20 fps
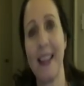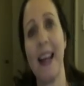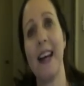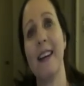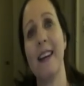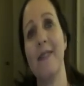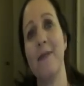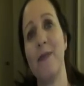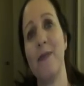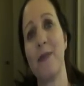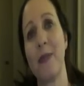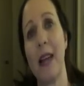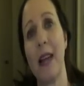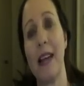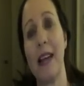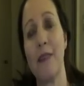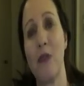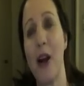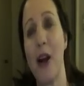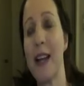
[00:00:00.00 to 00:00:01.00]
And
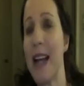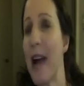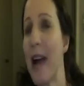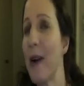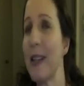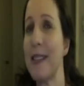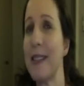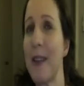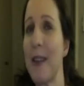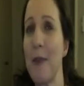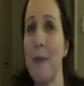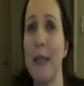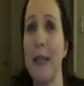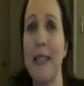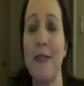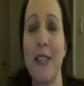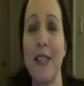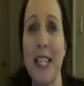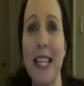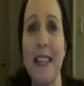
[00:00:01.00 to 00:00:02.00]
right now, I don't
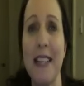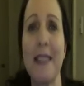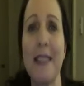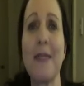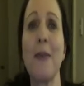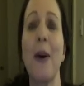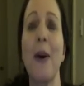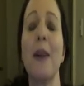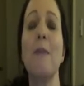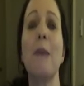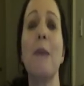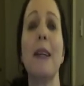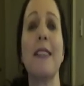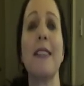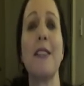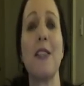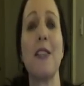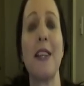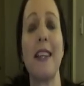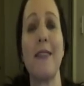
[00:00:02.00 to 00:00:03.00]
believe she is one,
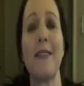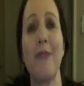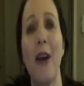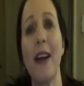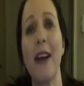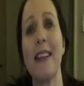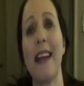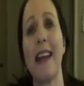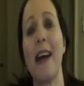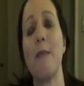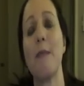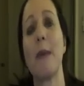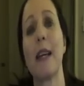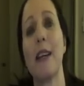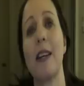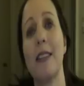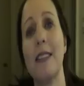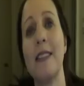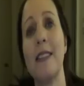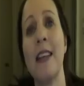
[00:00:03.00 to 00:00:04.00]
but she can write that
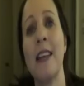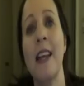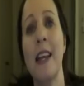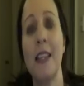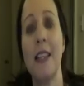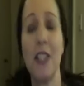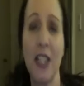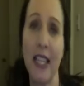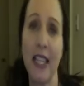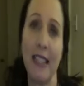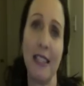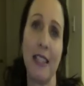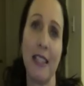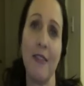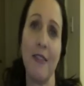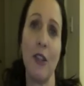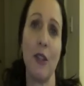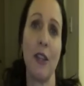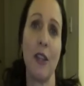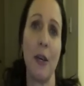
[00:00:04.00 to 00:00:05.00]
because she
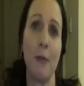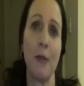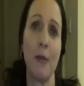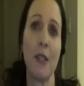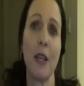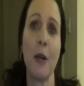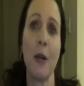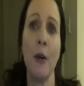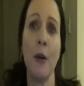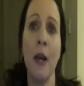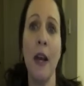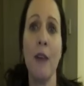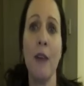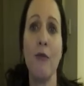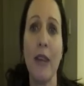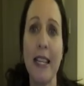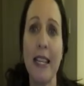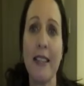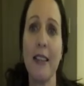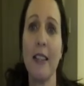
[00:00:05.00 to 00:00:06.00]
interviewed them. So
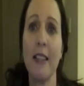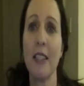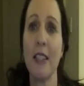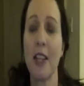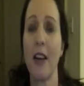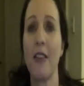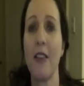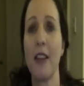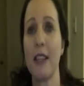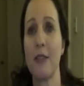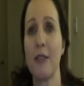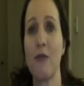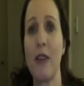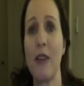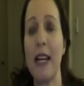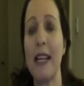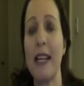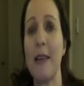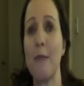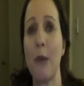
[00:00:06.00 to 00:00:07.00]
research, I think, is
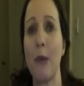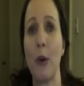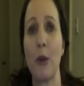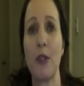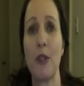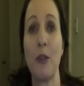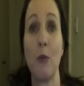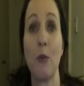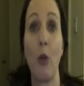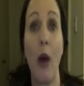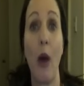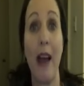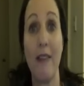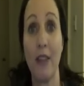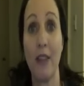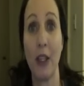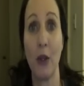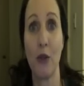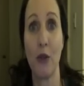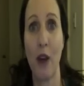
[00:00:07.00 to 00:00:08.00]
really important,
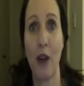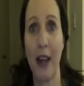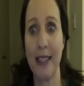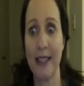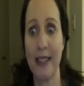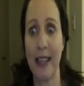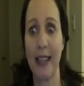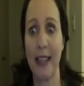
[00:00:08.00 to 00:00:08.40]
whatever you're writing.